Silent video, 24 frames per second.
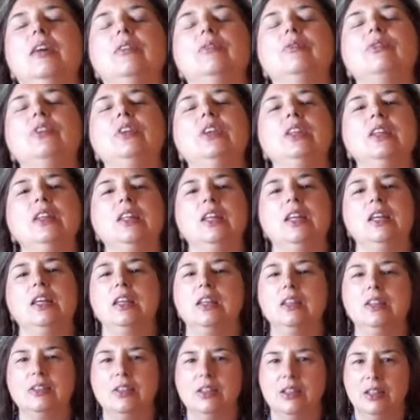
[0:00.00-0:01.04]
feeling
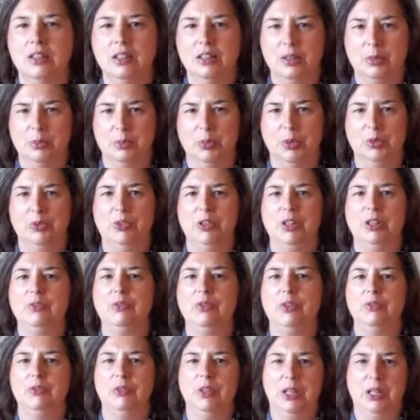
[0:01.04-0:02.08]
is in the movie The
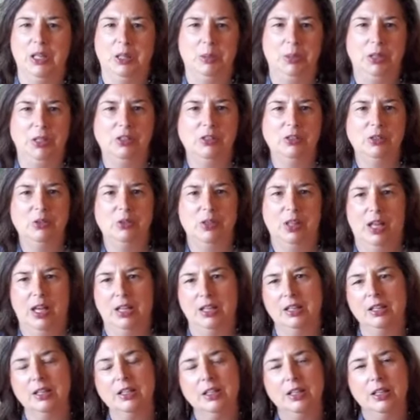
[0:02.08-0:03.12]
Fifth Element too,
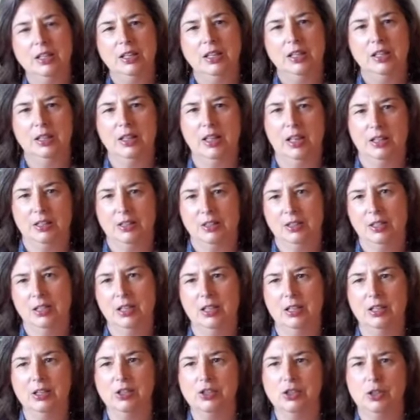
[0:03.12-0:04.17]
that
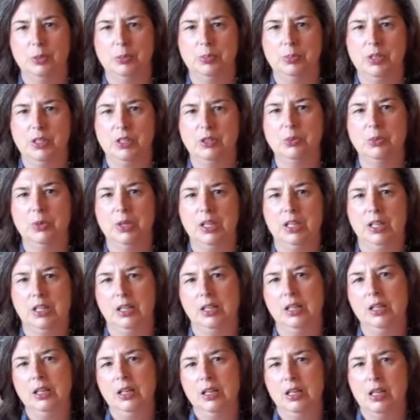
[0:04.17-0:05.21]
tension between
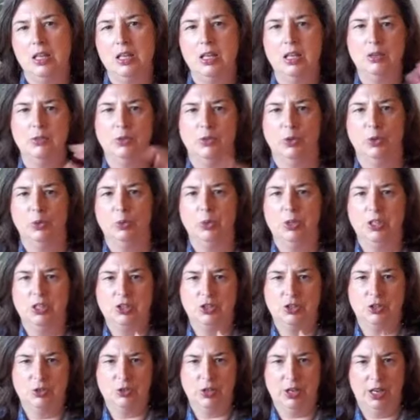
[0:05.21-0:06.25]
evil,
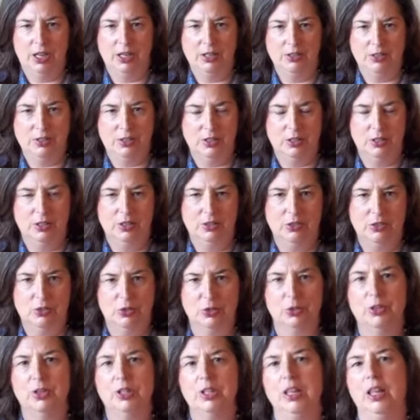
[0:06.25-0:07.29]
which tries to
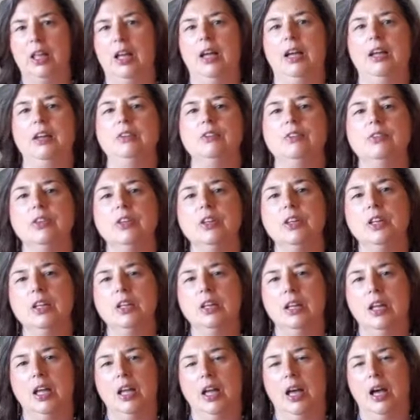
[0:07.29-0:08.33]
destroy life,
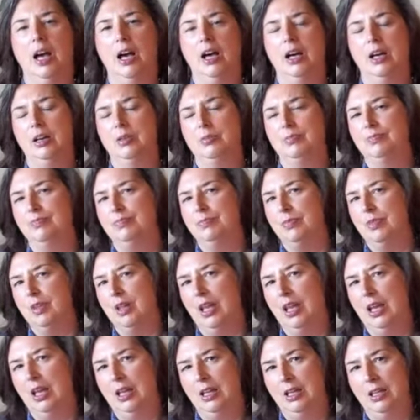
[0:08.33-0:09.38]

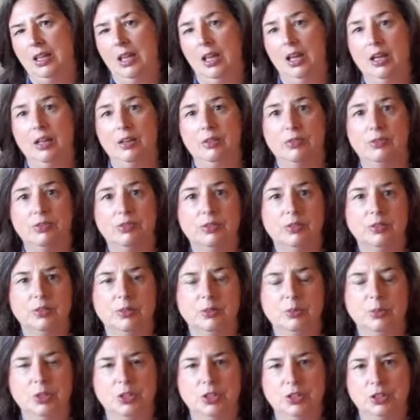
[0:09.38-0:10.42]
and life,
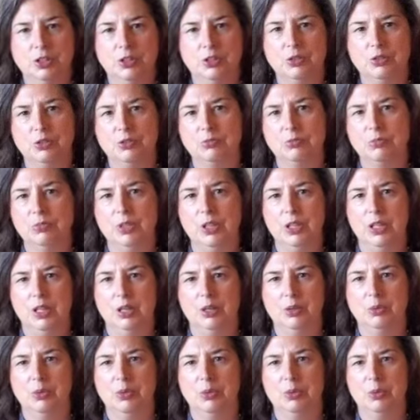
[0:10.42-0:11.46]
which, you
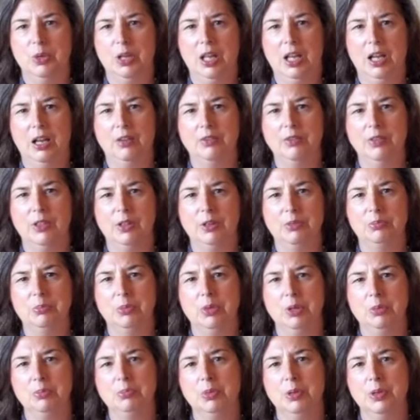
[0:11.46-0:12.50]
know, we have the
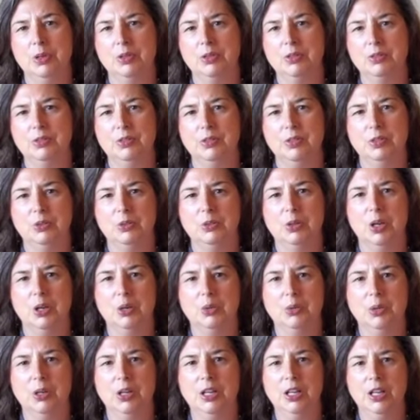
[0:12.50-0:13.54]
impulse to go
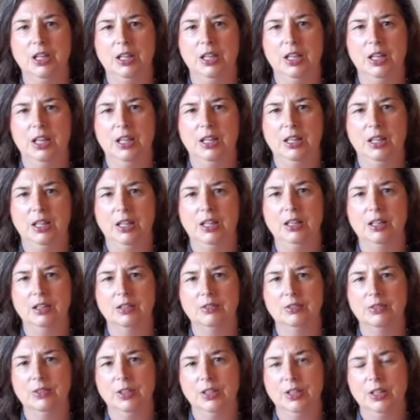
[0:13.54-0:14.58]
on and live
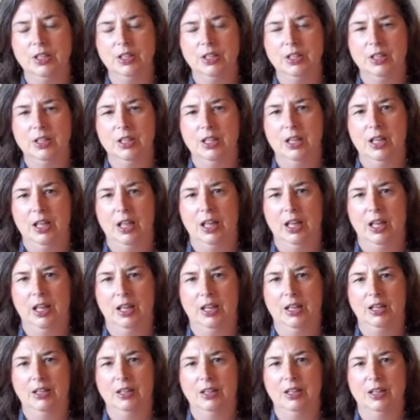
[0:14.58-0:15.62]

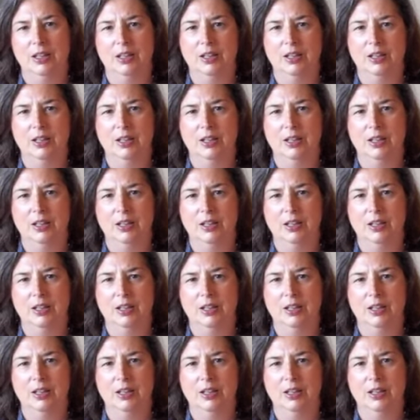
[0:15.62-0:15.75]
and